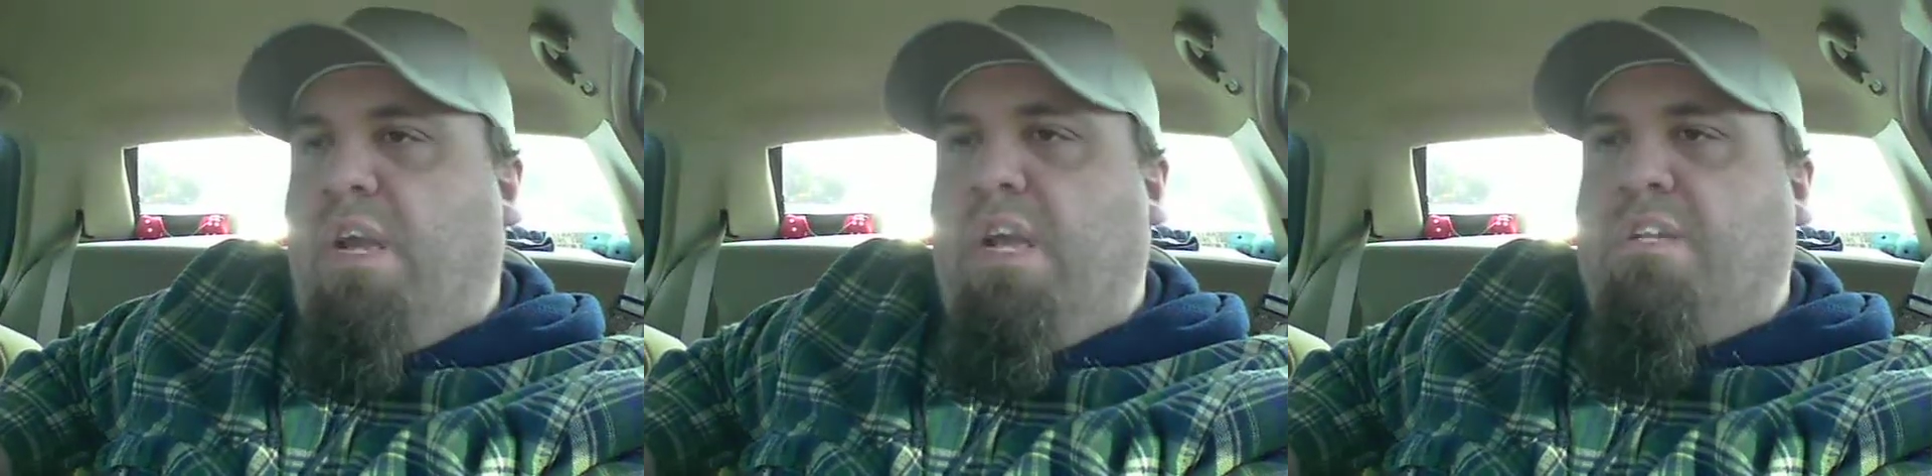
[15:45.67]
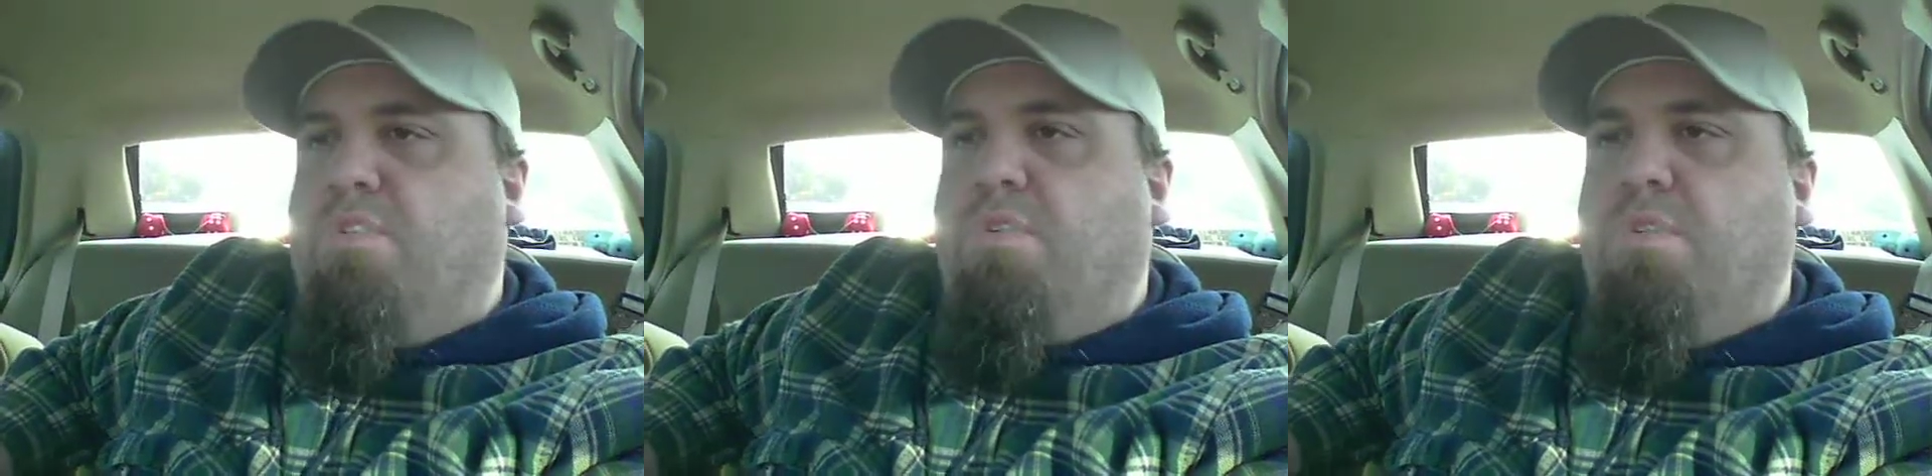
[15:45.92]

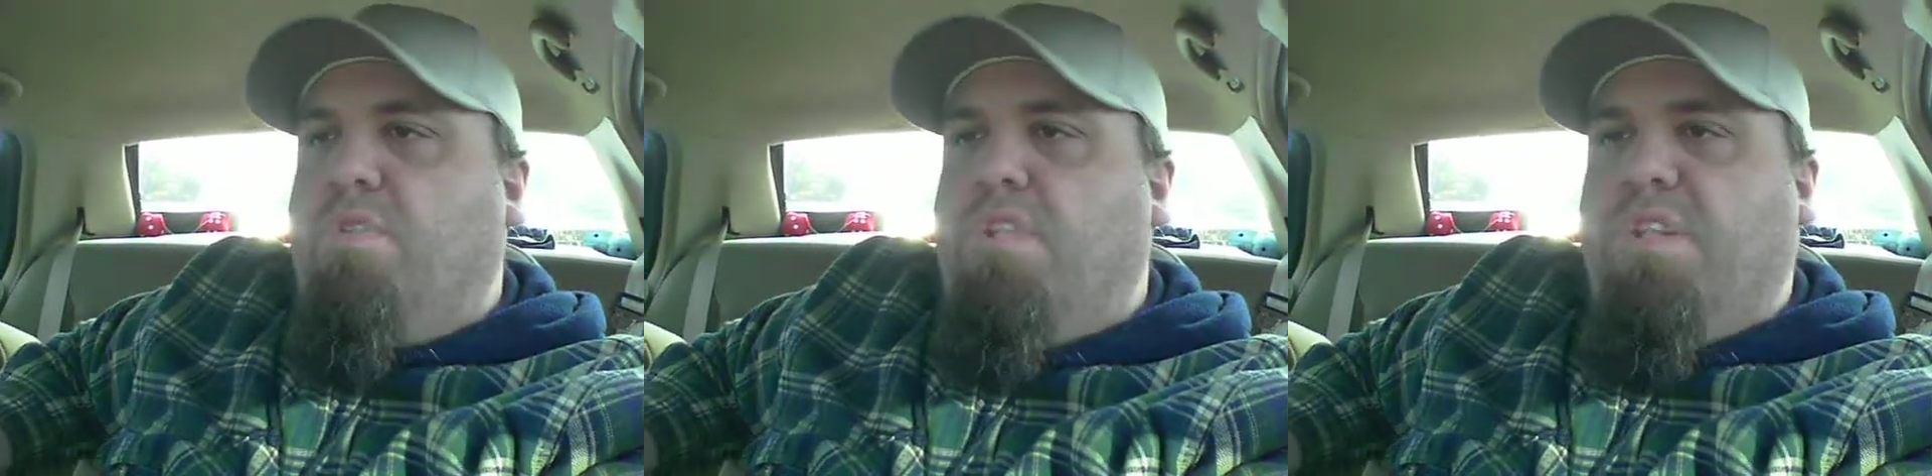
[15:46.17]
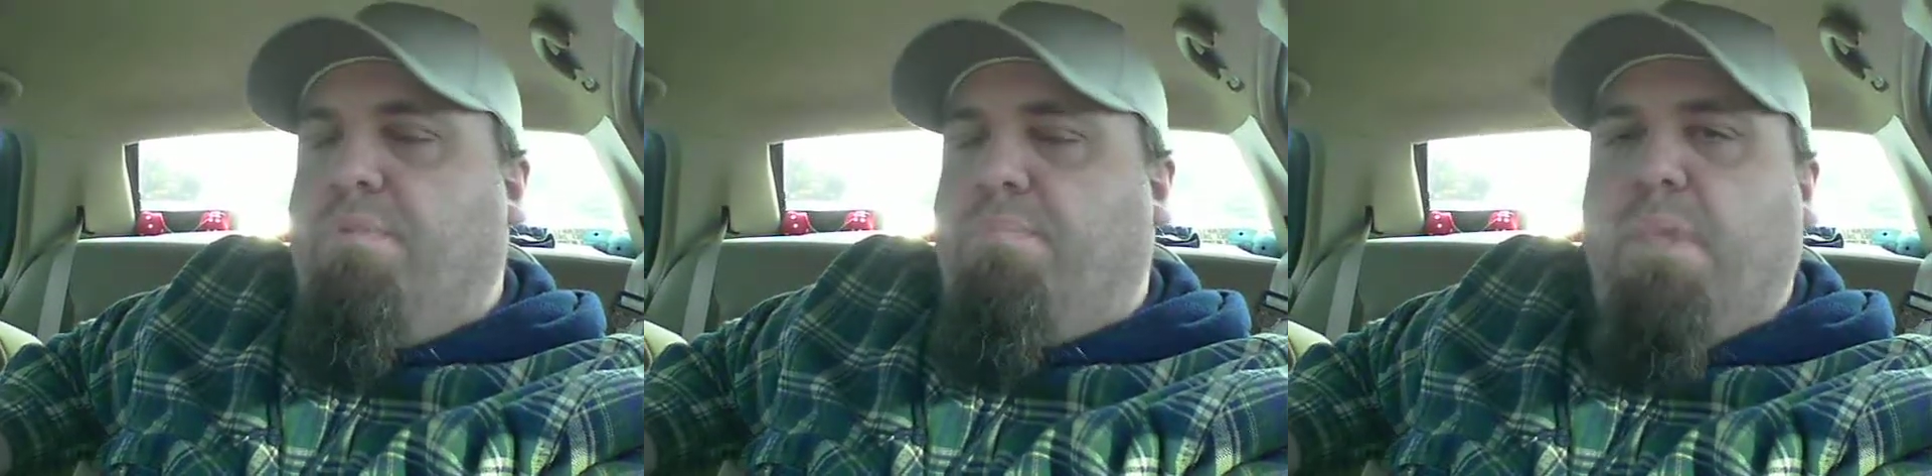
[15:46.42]
asshole
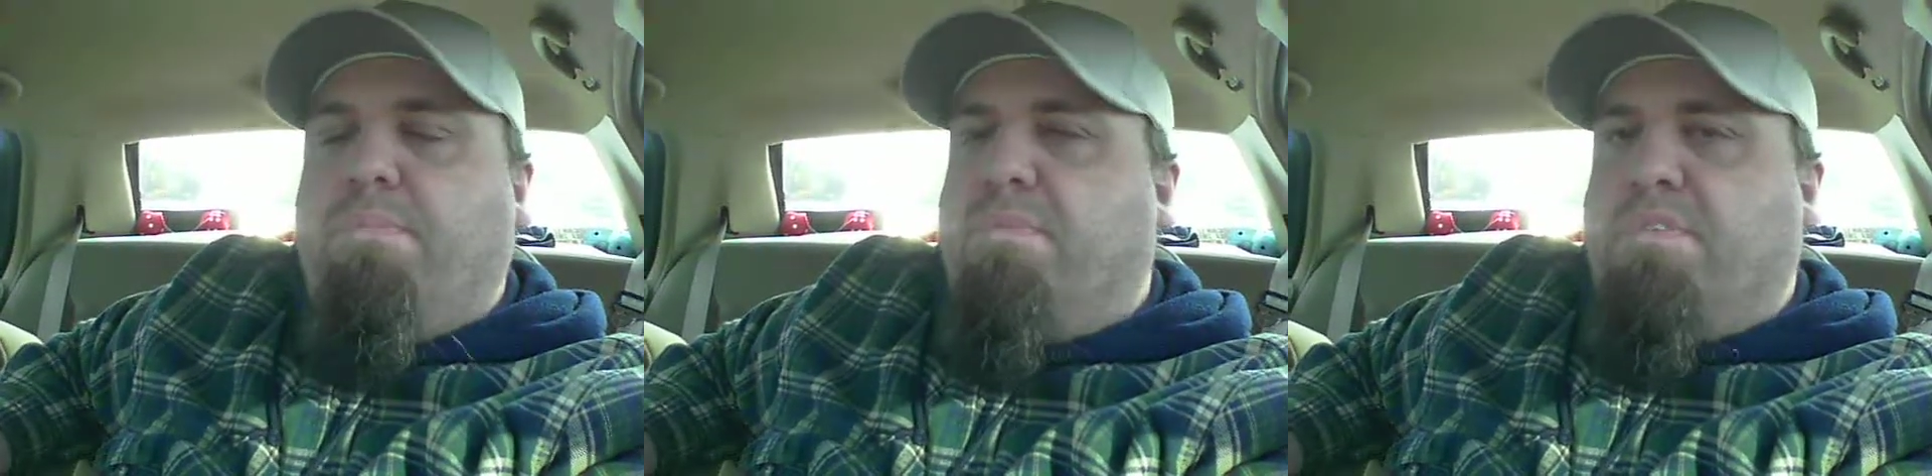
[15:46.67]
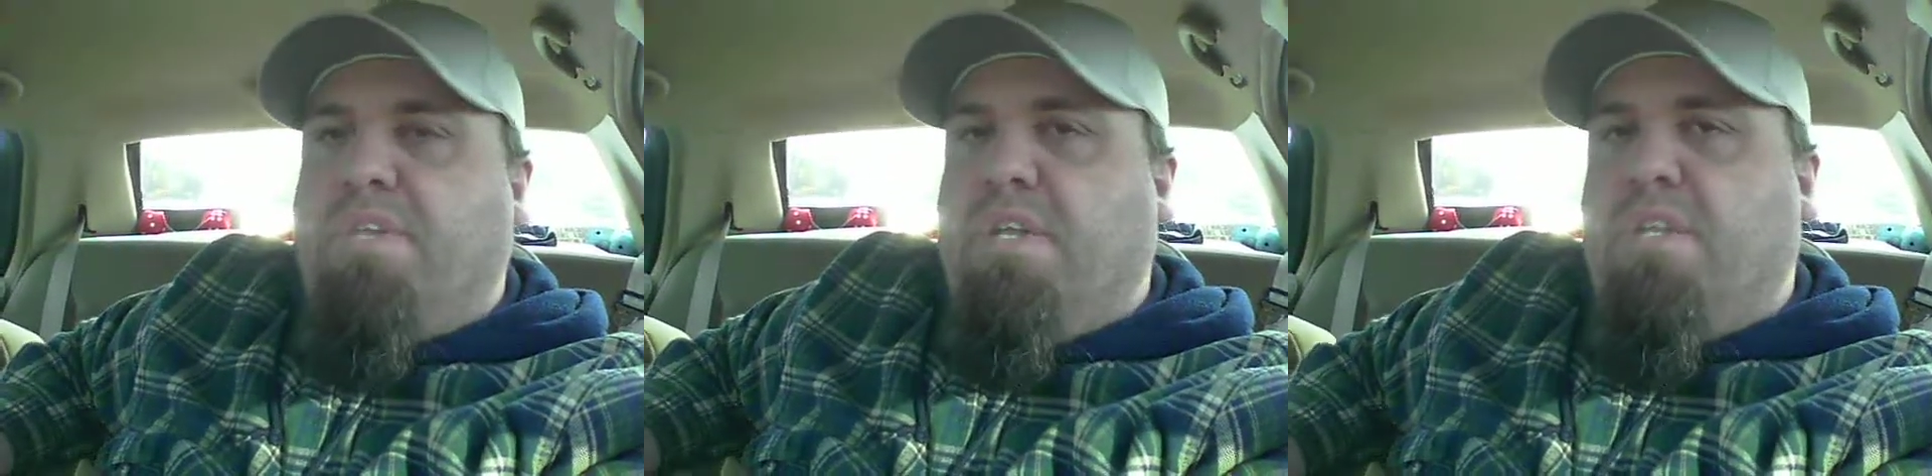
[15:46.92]
like
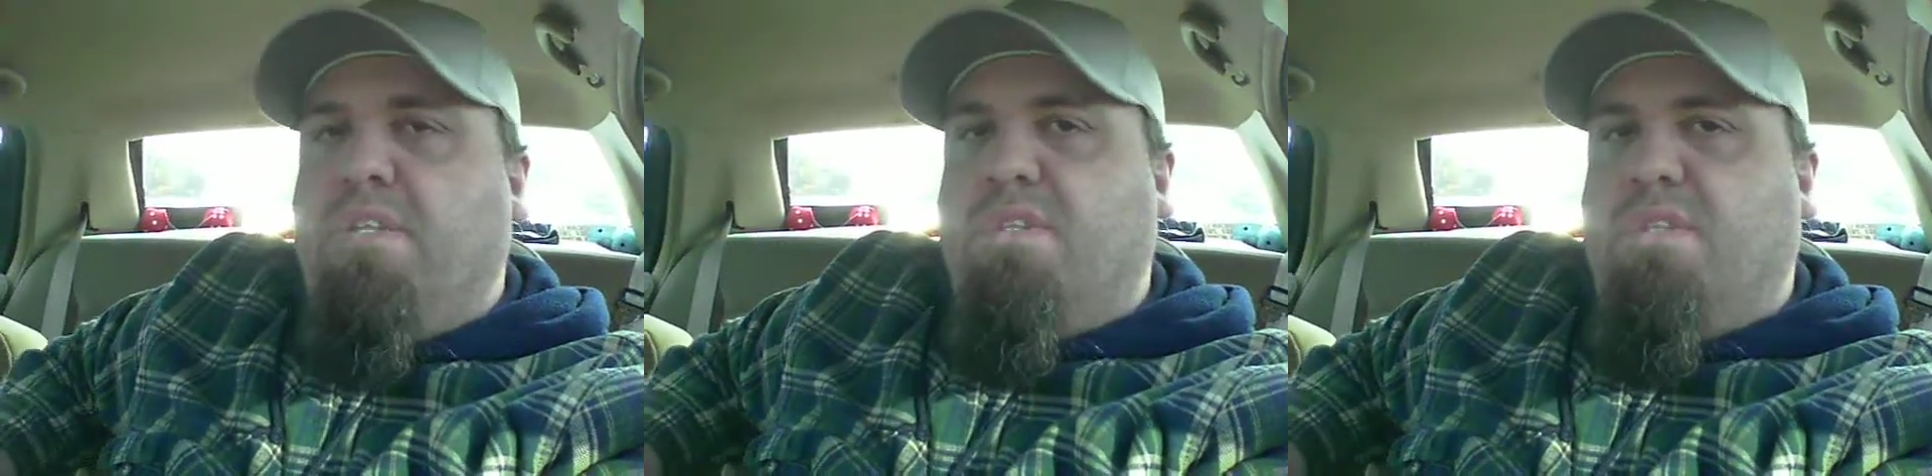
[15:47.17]
people get,